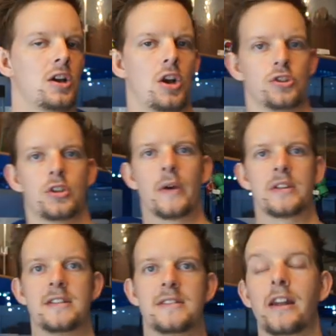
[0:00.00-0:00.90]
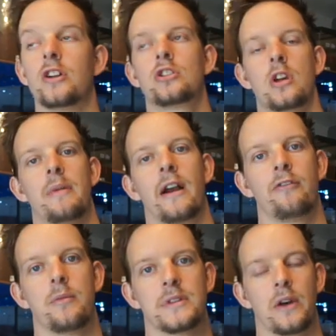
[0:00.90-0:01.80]
So as I said, I just got back
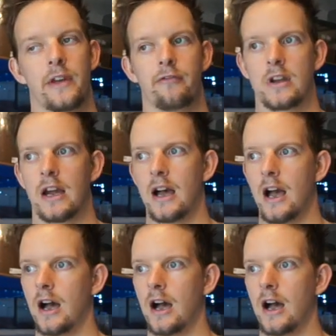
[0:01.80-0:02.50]
from South Africa.